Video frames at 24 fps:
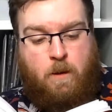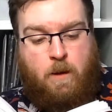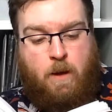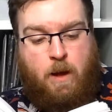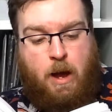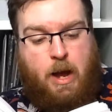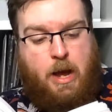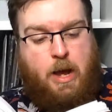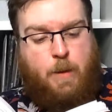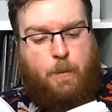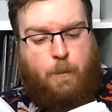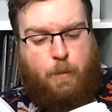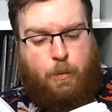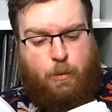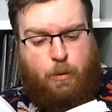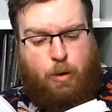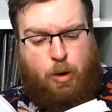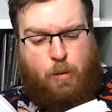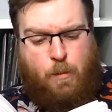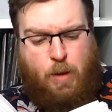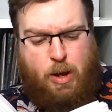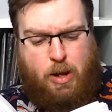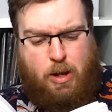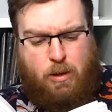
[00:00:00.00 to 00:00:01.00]
I
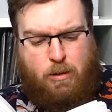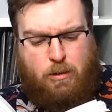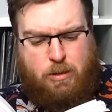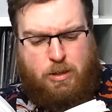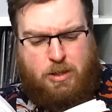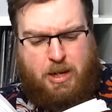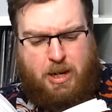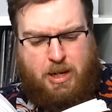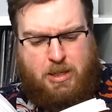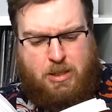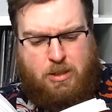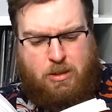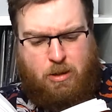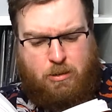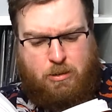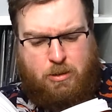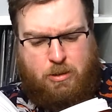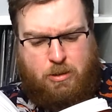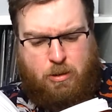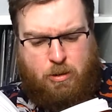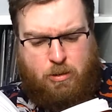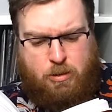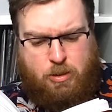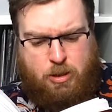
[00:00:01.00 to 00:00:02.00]
implored my hostess not
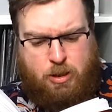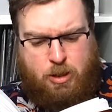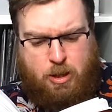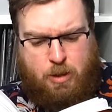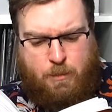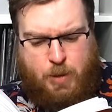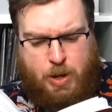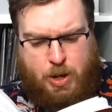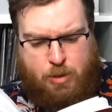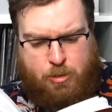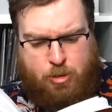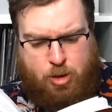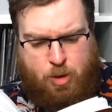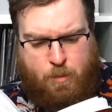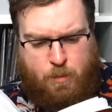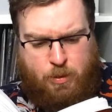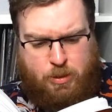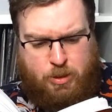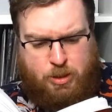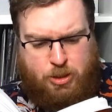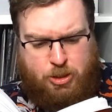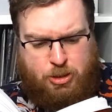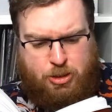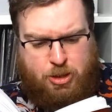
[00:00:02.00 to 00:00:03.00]
to go to her bedroom
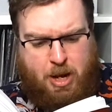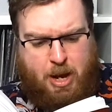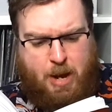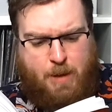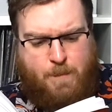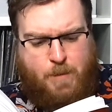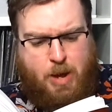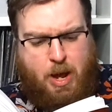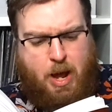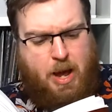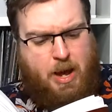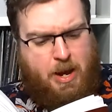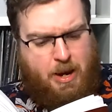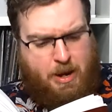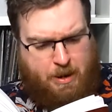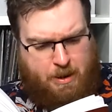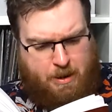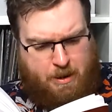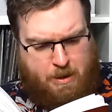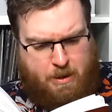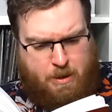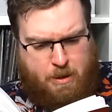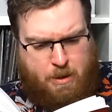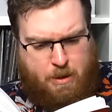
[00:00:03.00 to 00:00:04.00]
but to share mine
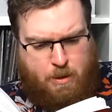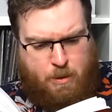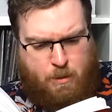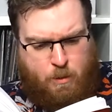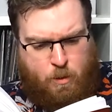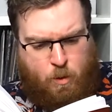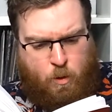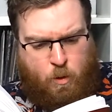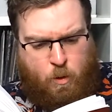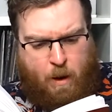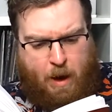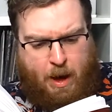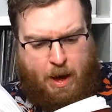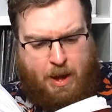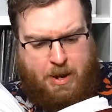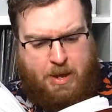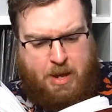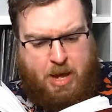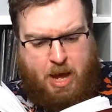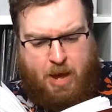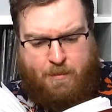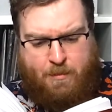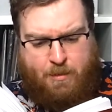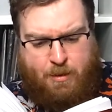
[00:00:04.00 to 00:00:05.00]
or
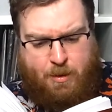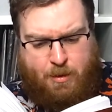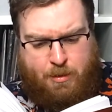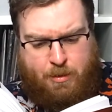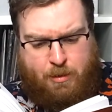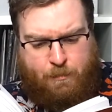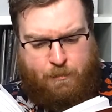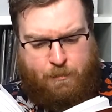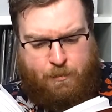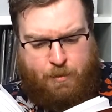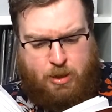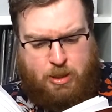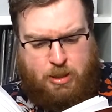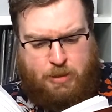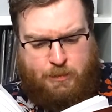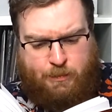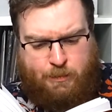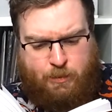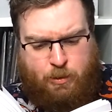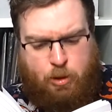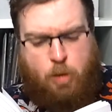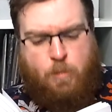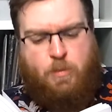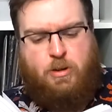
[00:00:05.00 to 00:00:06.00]
any other on the first floor,